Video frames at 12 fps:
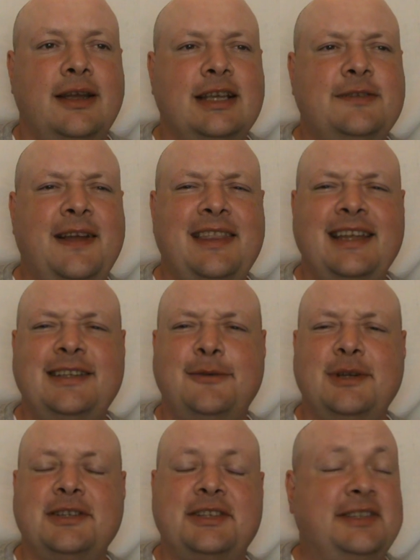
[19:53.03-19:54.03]
is the fact they
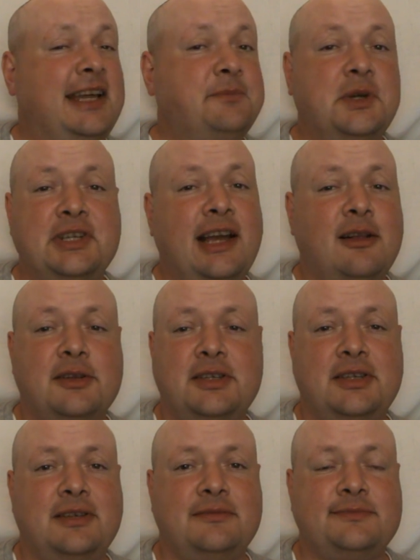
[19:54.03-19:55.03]
don't understand much
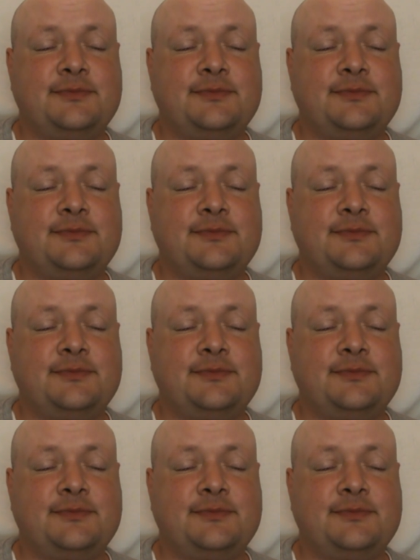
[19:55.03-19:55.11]
else.